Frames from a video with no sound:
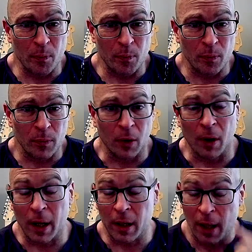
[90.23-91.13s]
All
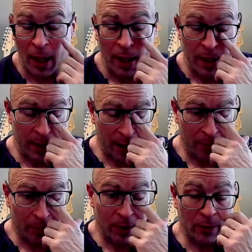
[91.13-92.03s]
right? He can't
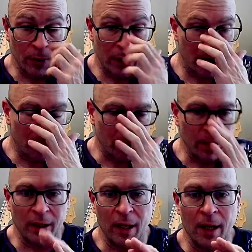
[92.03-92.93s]
breathe on camera.
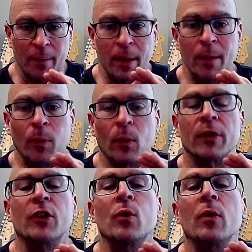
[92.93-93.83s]
And, and people
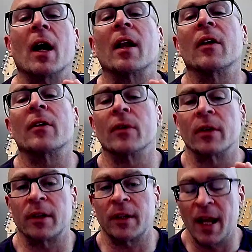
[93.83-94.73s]
do not
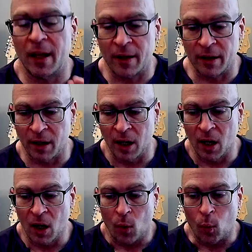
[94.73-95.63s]
understand
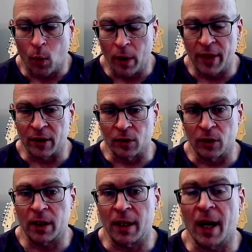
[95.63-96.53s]
what they're
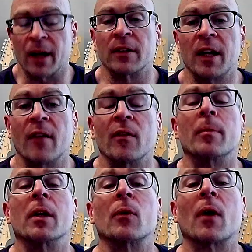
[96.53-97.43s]
looking at because they haven't been
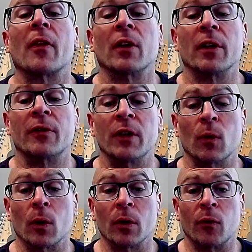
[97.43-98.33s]
around the lifting
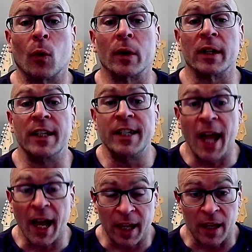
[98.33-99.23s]
world for
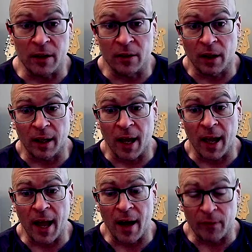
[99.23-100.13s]
decades like I
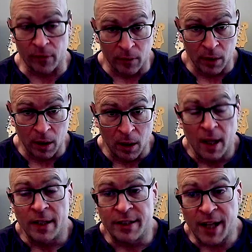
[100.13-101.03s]
have.
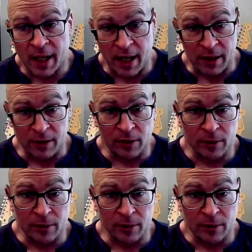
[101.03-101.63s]
Decades.